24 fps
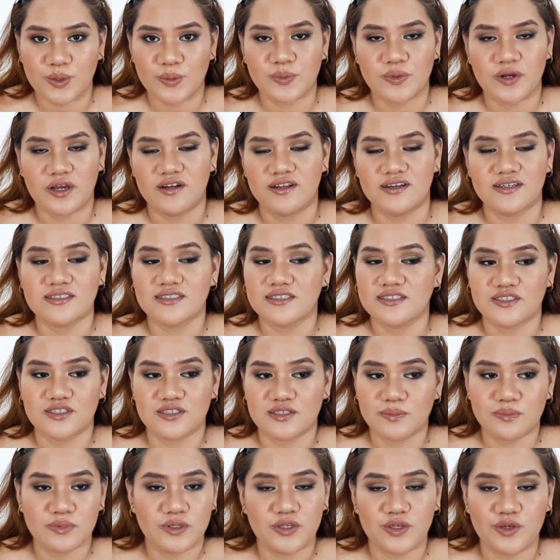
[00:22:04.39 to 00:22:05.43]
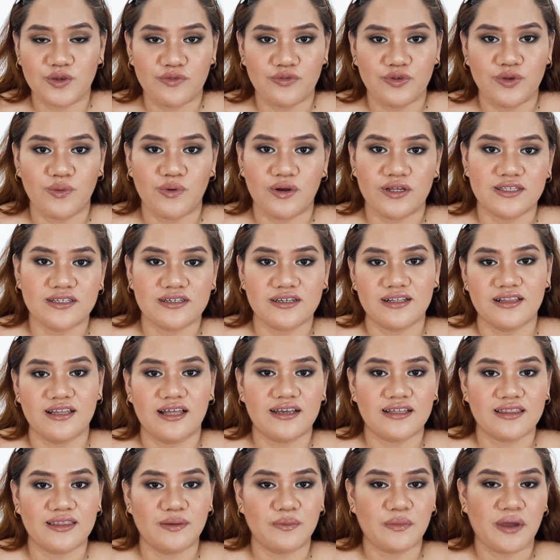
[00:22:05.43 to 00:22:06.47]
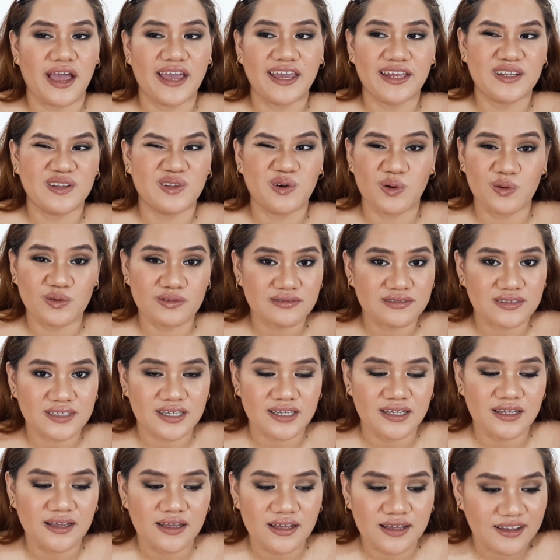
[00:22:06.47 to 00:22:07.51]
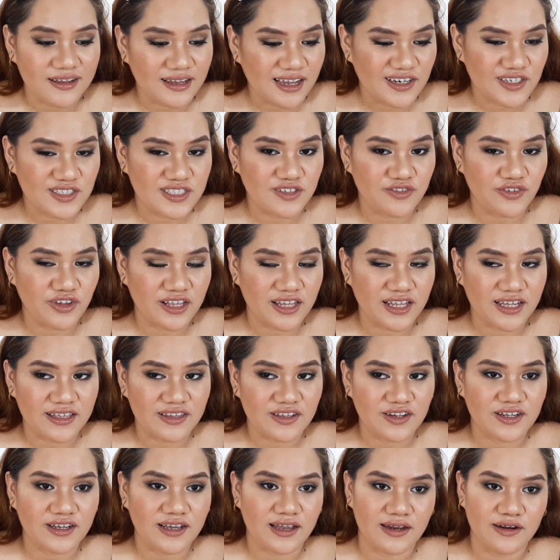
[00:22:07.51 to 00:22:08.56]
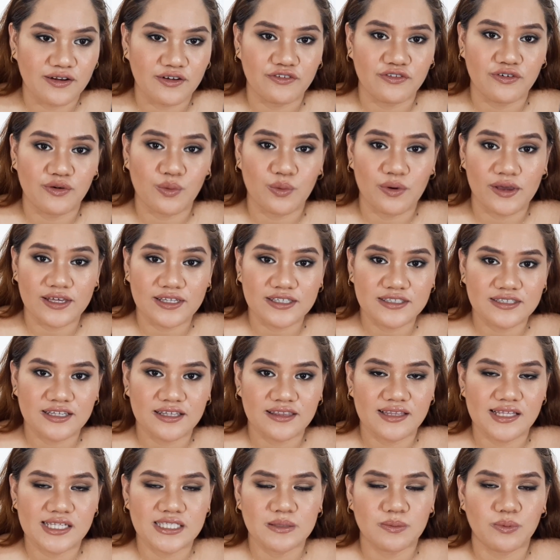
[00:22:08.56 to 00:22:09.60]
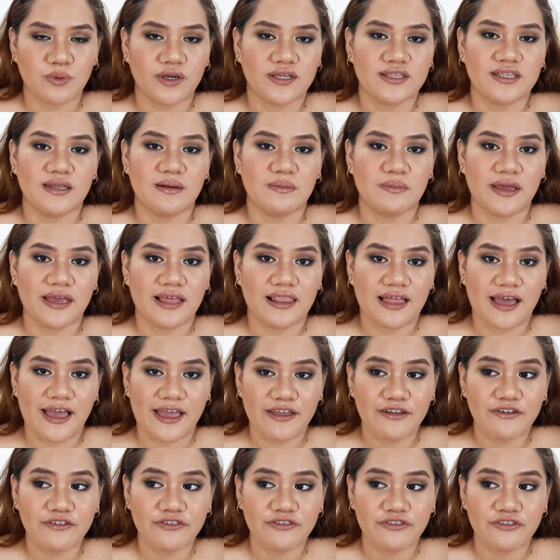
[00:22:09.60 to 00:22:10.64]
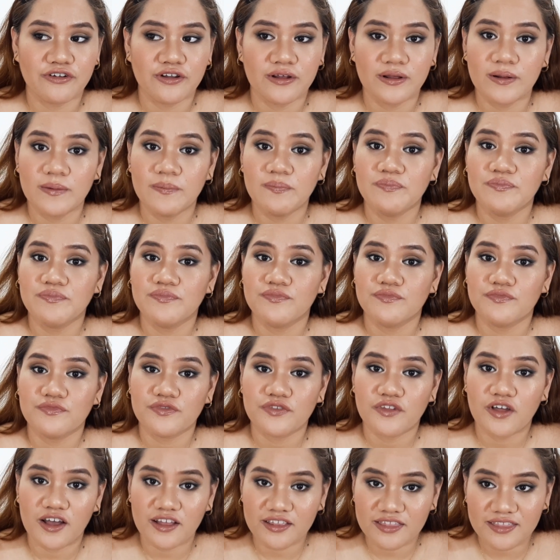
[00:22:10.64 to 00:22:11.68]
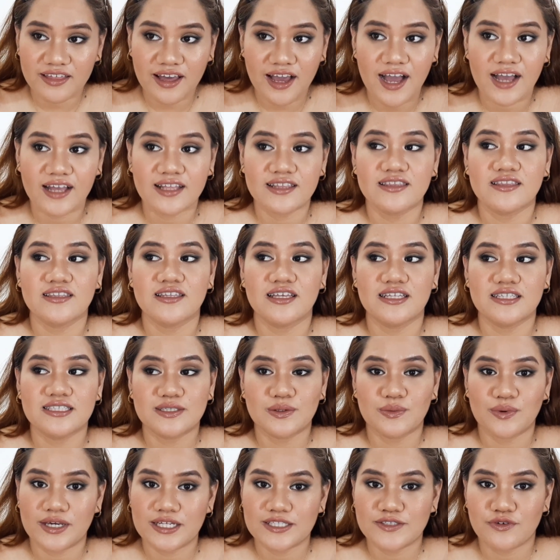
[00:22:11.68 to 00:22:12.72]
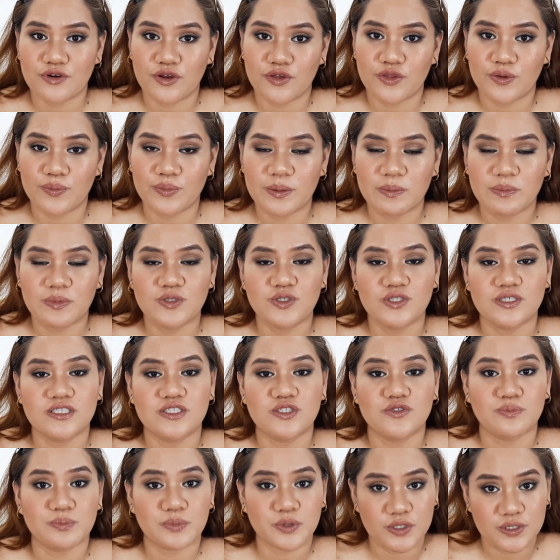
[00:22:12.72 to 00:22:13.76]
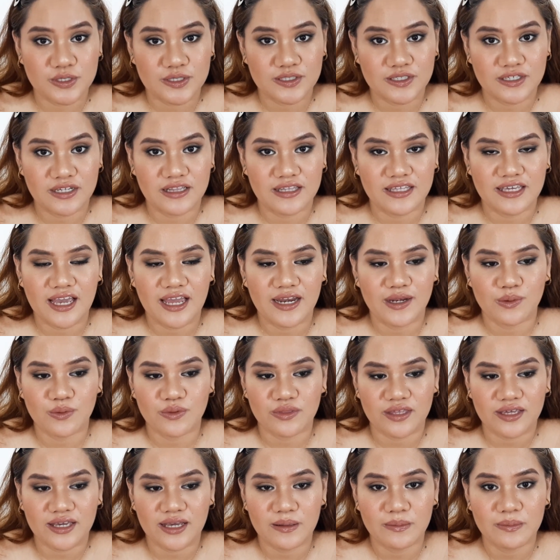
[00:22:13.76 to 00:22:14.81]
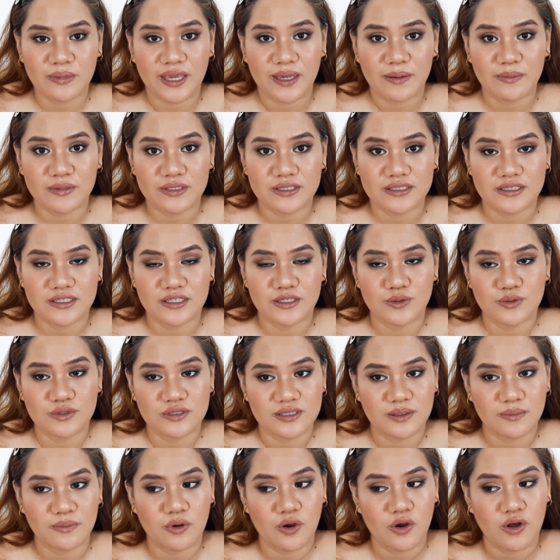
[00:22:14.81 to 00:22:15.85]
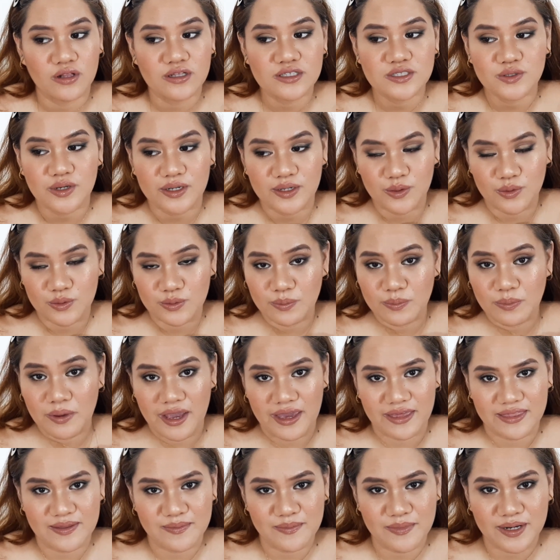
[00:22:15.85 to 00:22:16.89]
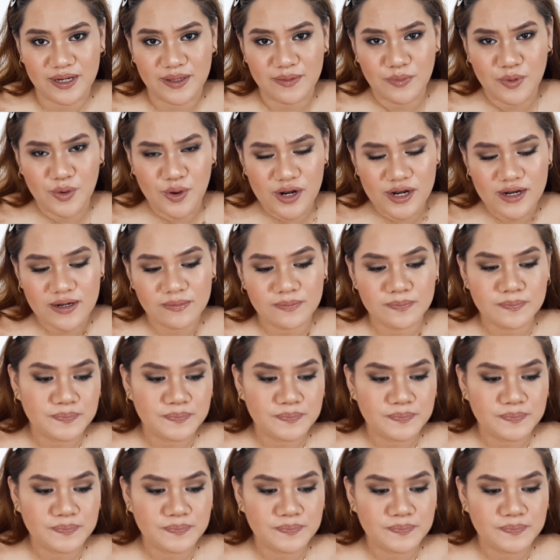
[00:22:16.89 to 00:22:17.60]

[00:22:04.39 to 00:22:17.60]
products. It's up to you if you want to collect them. I don't. I just feel like they're kind of a waste at this point in my life. Not that it's a waste for other people, just personally I don't think I'll be able to use them all, so I don't buy them anymore.